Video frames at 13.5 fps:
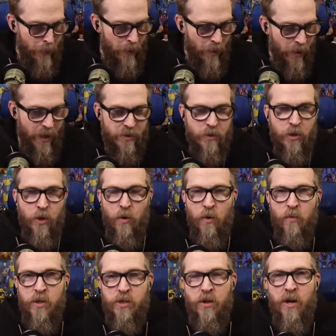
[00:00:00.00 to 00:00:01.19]
All right, so
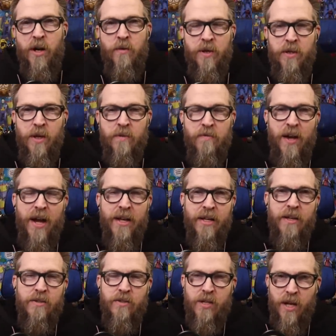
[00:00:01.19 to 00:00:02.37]
we start out with uh, Vadic
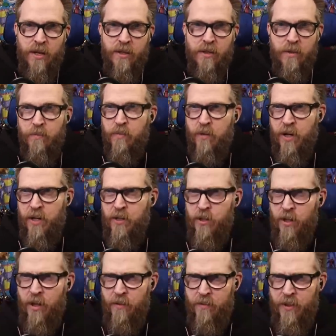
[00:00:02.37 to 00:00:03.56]
has taken the bridge
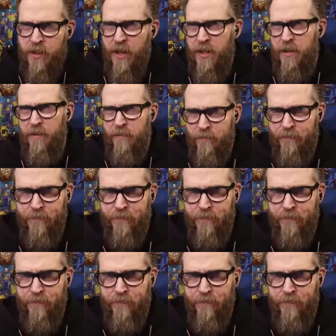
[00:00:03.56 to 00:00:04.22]
of the Titan.